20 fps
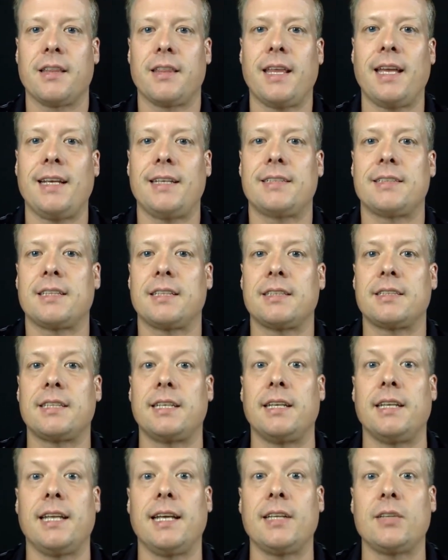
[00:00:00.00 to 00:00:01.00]
Thanks.
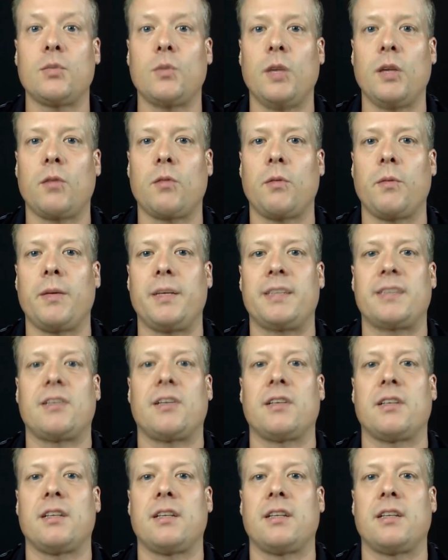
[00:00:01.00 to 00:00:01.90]
See you next week when we start